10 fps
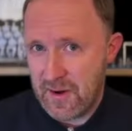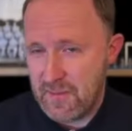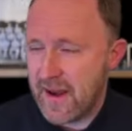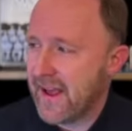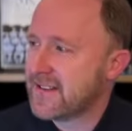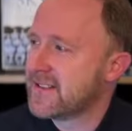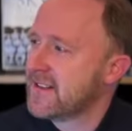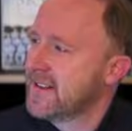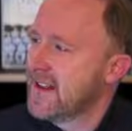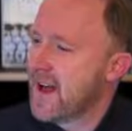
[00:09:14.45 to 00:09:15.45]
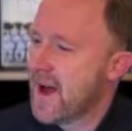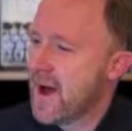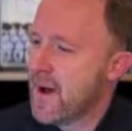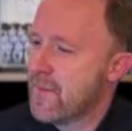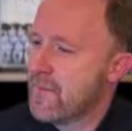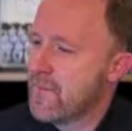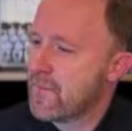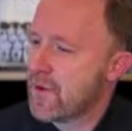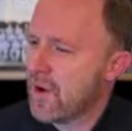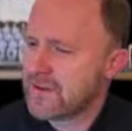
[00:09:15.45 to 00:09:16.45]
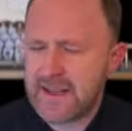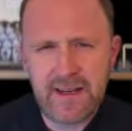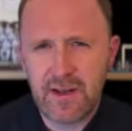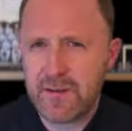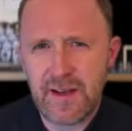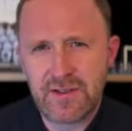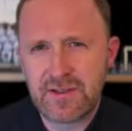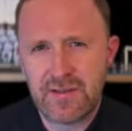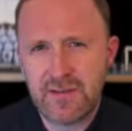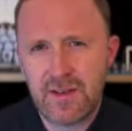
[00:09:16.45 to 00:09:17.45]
in a minute, got a standing ovation